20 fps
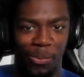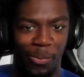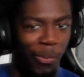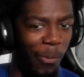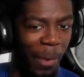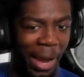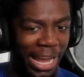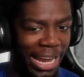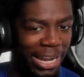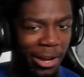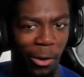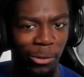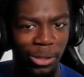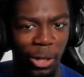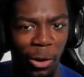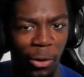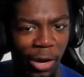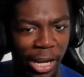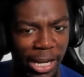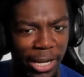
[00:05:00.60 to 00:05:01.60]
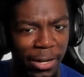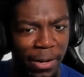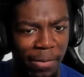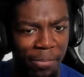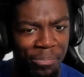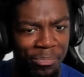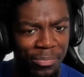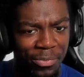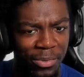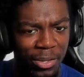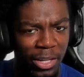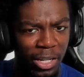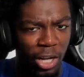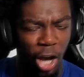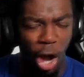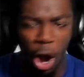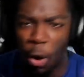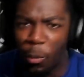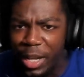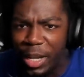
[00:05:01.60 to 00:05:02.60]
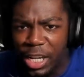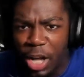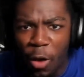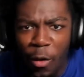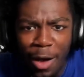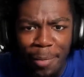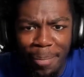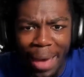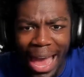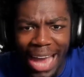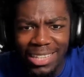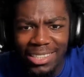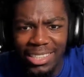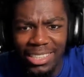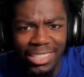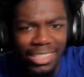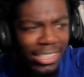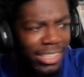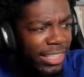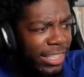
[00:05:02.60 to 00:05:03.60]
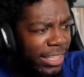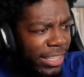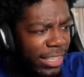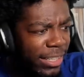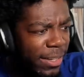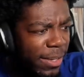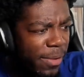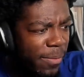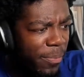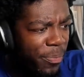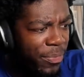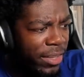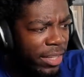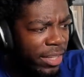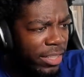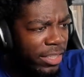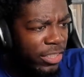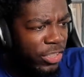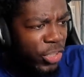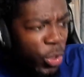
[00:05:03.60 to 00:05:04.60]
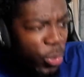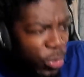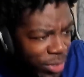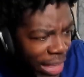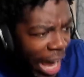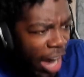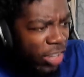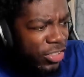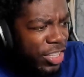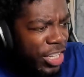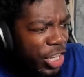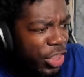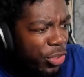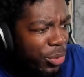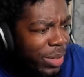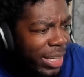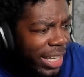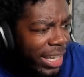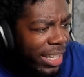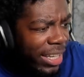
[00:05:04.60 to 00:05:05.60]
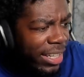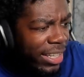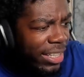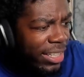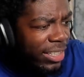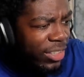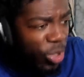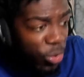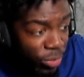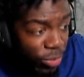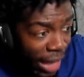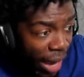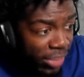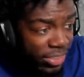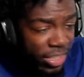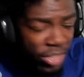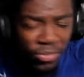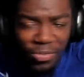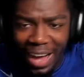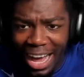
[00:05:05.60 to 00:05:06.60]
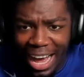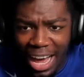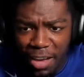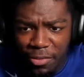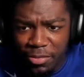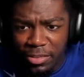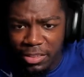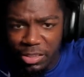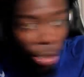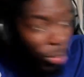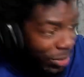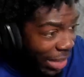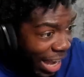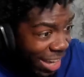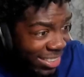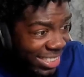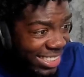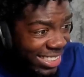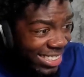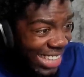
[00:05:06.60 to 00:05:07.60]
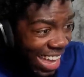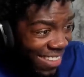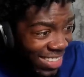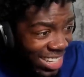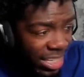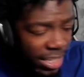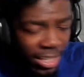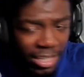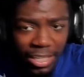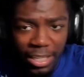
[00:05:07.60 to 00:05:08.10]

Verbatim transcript: Wait, hold on. Are we going back to 2003, 2005, 2007?